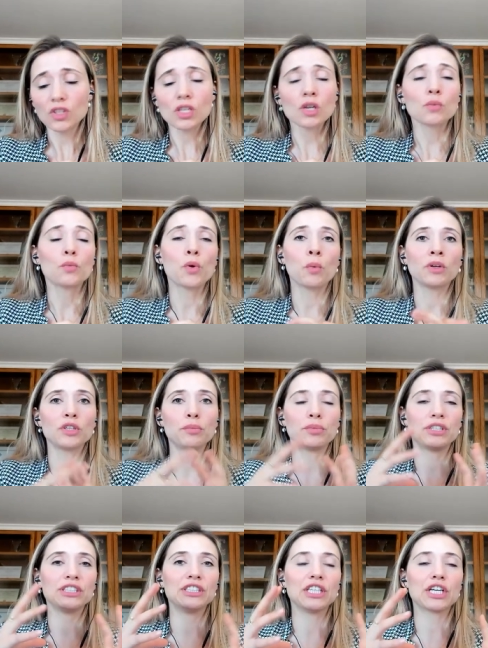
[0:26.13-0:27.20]
we want the
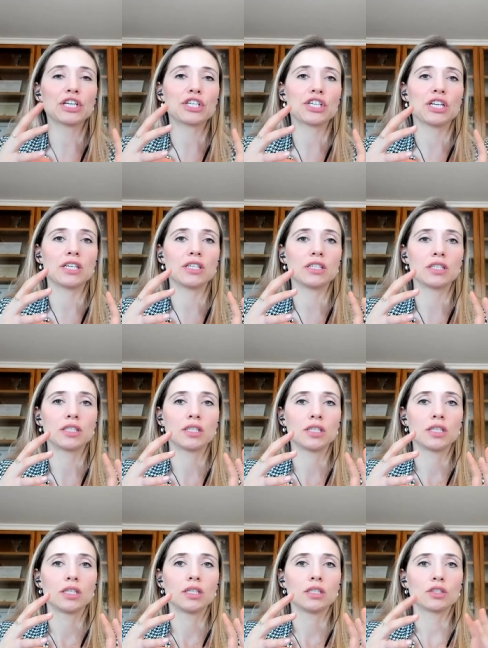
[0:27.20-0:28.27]
prediction,
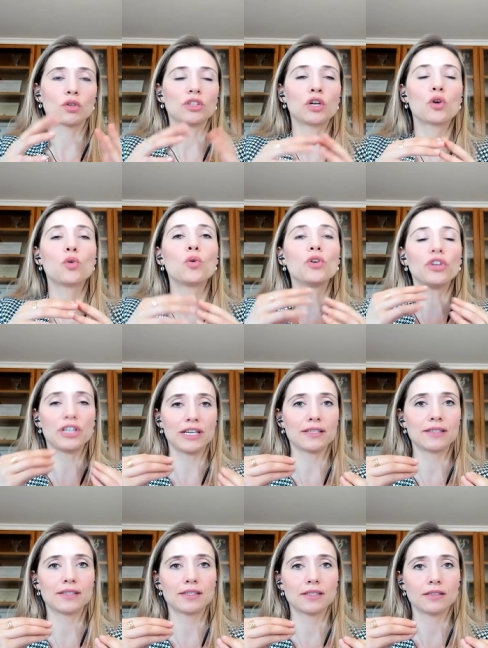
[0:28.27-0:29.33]
so the
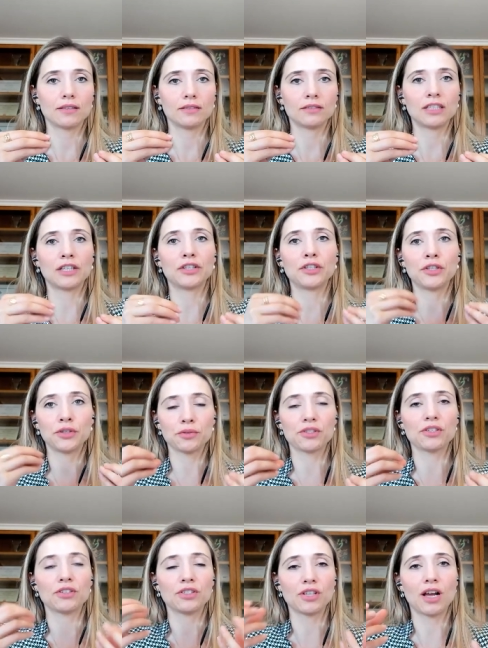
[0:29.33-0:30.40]
queries that
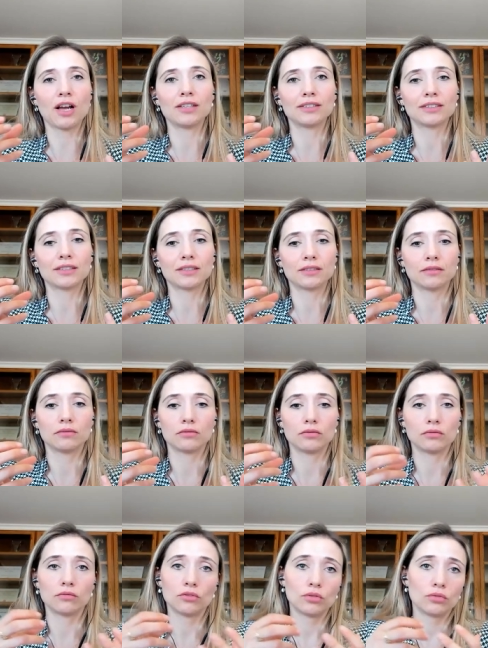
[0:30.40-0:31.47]
users ask.
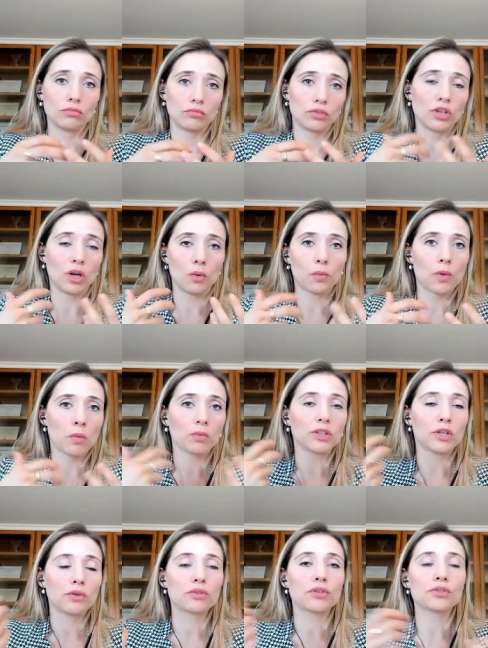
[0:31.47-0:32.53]
You know, we want
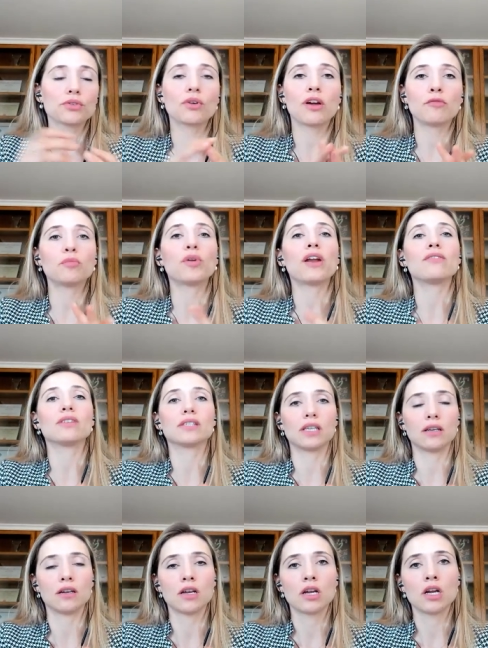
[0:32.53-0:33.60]
the users to have
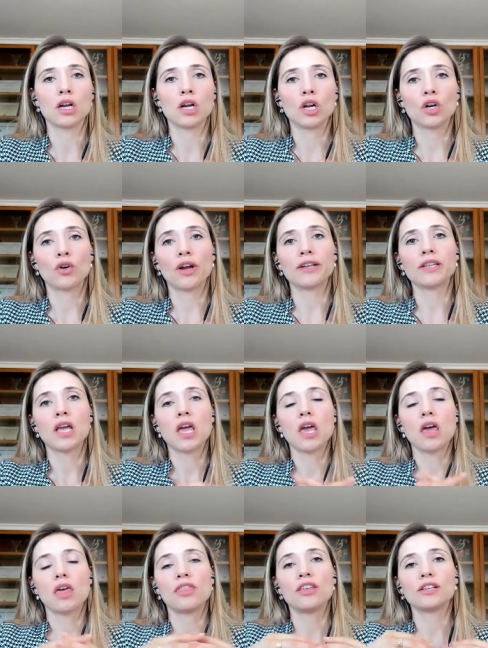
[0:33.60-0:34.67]
privacy right?
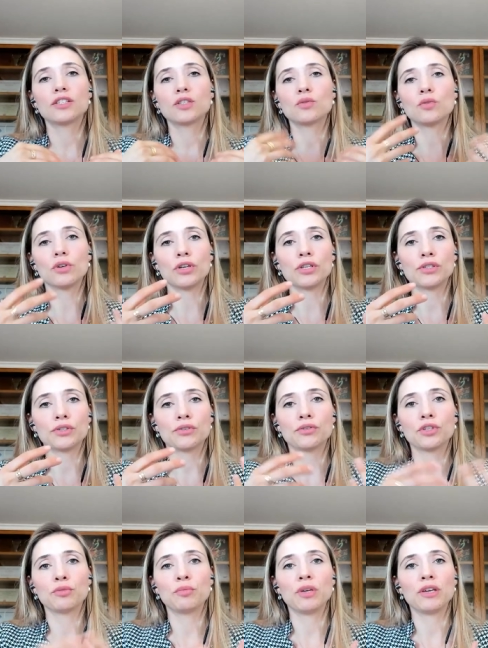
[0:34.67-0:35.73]
These queries
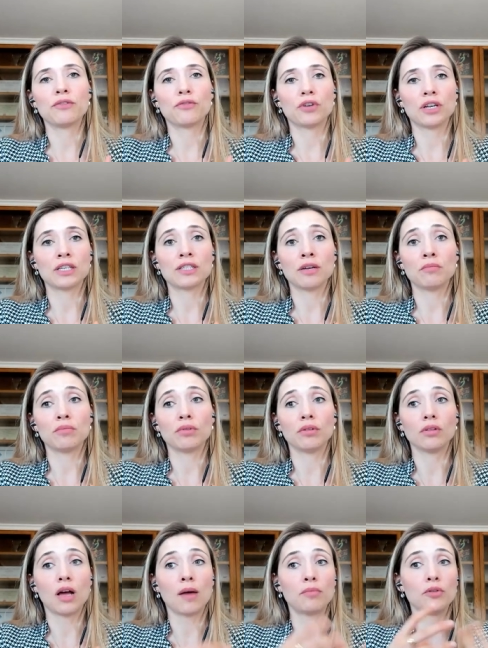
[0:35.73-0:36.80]
could be, for
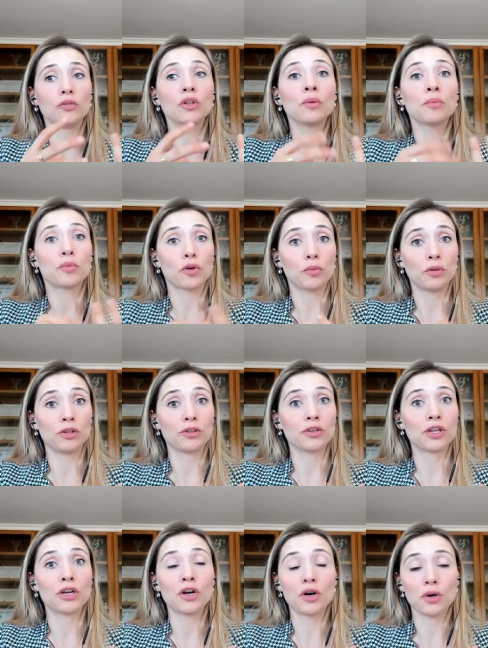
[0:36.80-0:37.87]
example, uploading
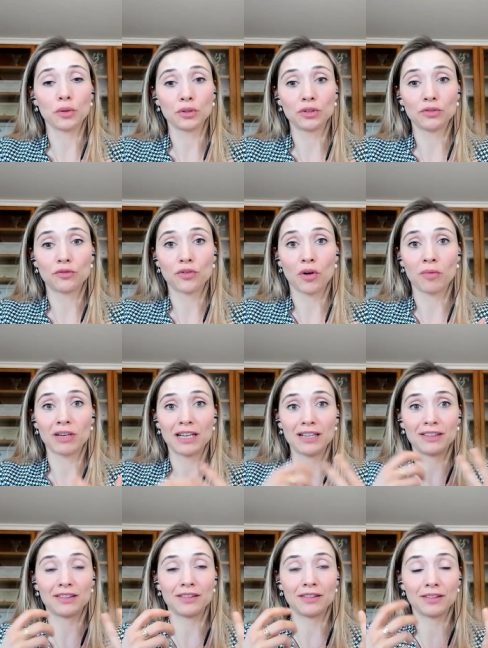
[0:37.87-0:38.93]
proprietary code from
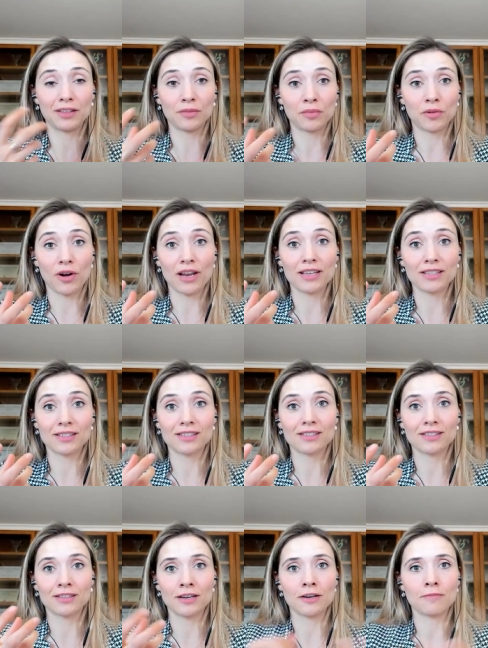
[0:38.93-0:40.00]
an
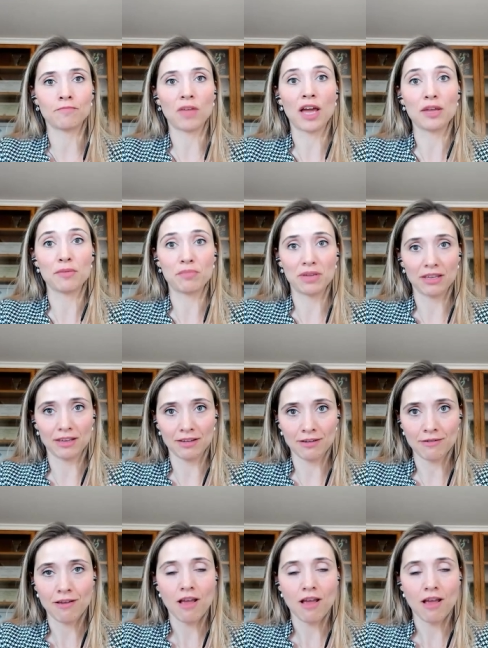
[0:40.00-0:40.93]
enterprise um, IP,